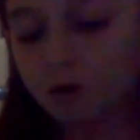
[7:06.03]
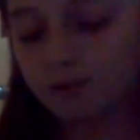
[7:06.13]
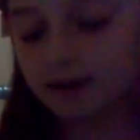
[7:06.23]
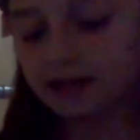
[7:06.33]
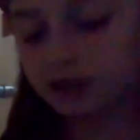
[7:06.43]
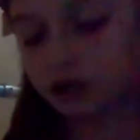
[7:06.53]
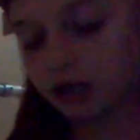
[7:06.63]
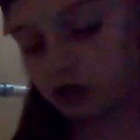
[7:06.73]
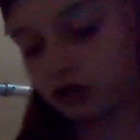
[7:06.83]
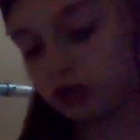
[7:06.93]
when he
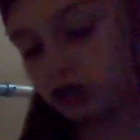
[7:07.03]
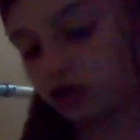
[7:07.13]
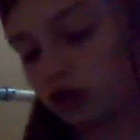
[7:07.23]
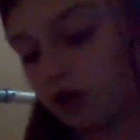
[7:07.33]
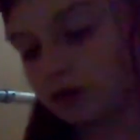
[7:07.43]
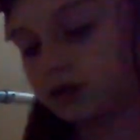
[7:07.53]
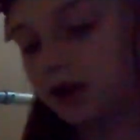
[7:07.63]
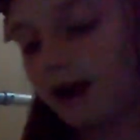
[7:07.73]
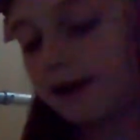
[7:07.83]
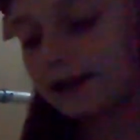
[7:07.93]
changed his shells.
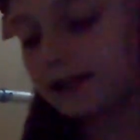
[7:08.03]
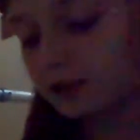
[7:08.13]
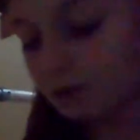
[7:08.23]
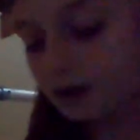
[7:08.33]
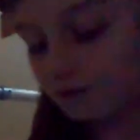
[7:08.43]
He went